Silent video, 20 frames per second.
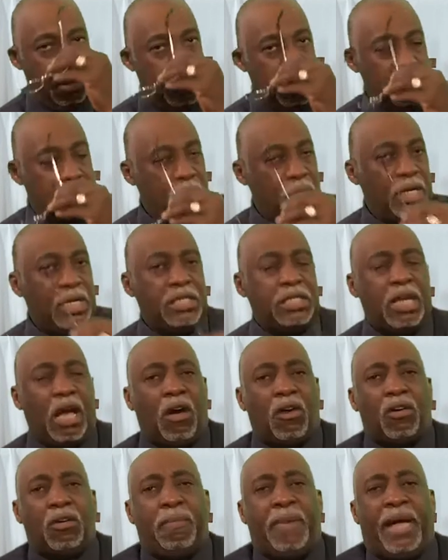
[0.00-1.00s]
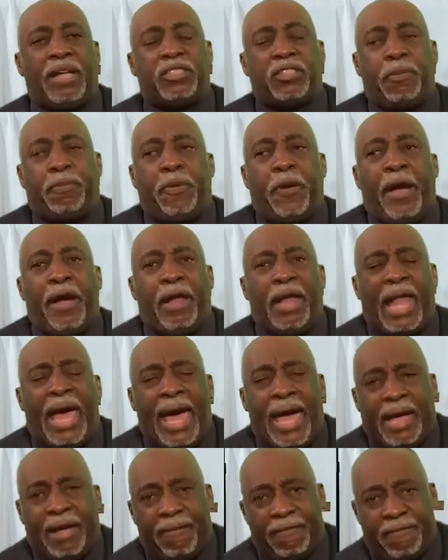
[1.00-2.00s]
So he's talking about your prayer
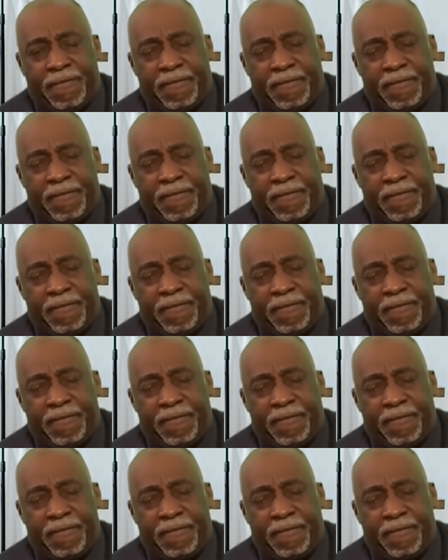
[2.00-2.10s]
life.